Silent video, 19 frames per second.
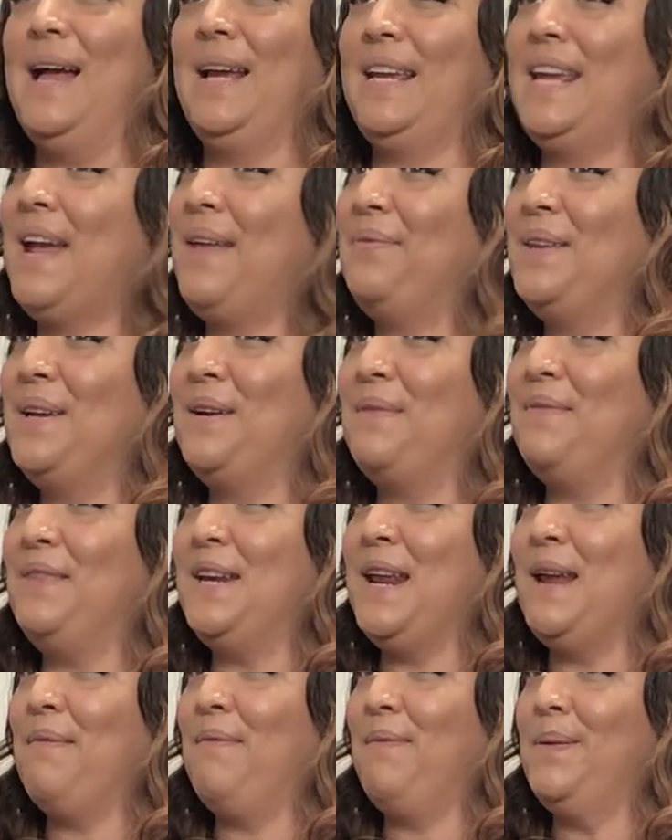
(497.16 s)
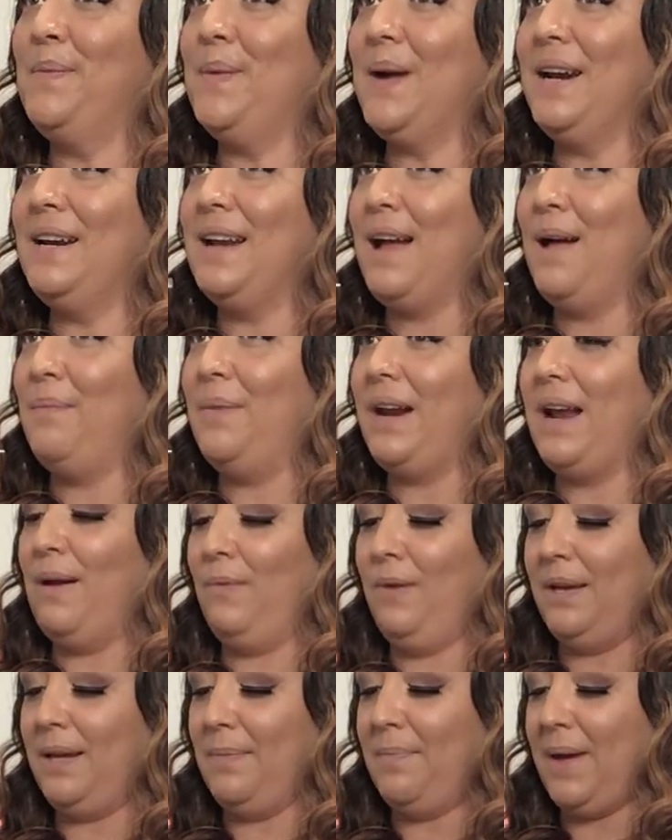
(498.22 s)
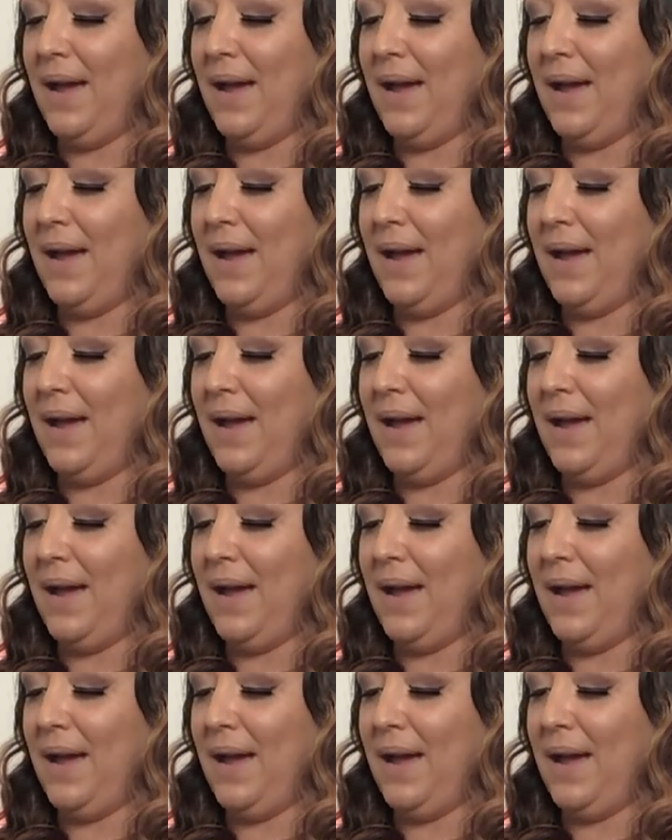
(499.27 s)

can't think of the name of them right now, but I will get